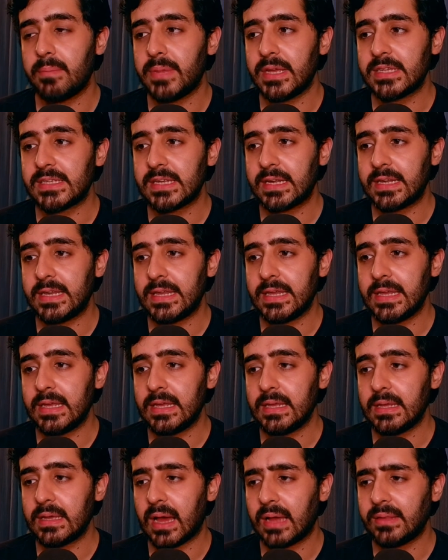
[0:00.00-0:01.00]
And
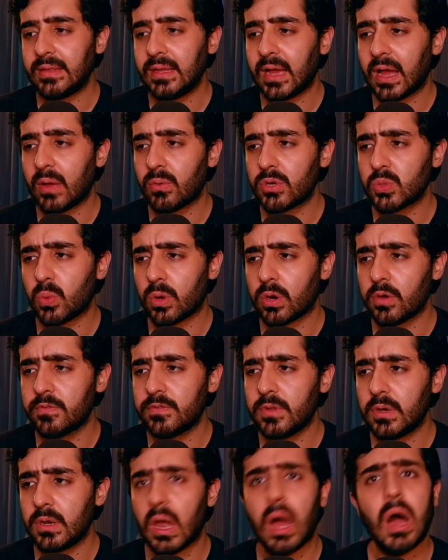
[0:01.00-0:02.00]
basically, I think I was
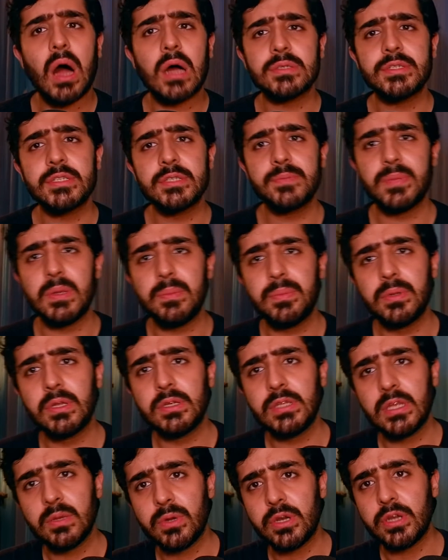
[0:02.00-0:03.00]
one of the last
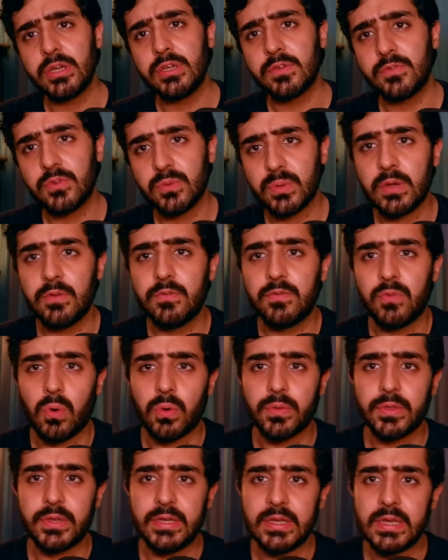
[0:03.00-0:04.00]
people that they were
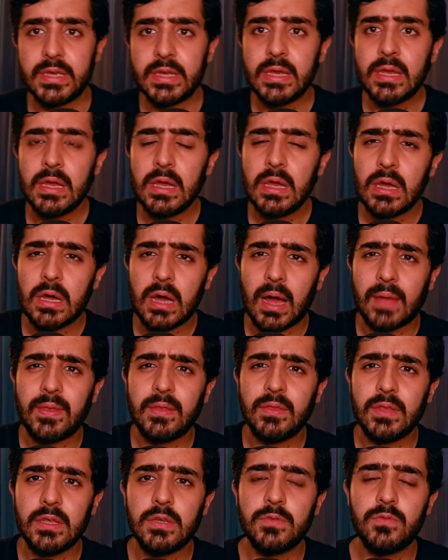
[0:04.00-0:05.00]
interviewing for the day.
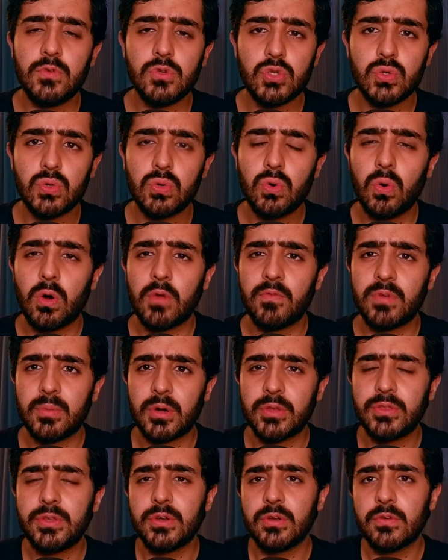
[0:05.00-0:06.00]
I think the interviews do
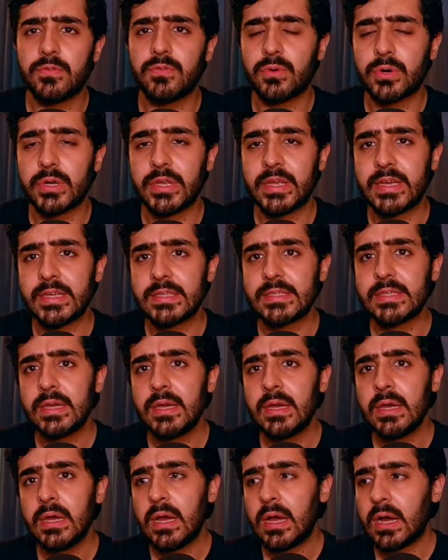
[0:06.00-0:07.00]
go on for about 3 or 4
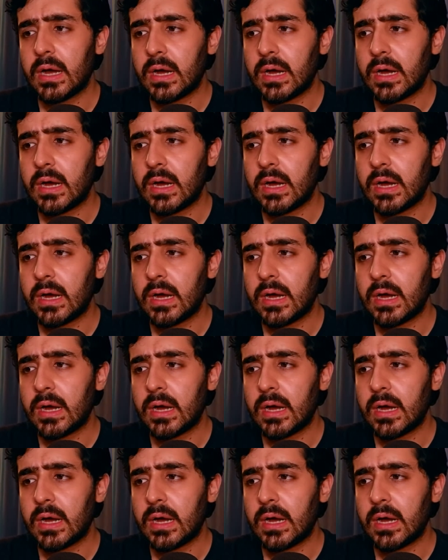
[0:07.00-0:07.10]
days.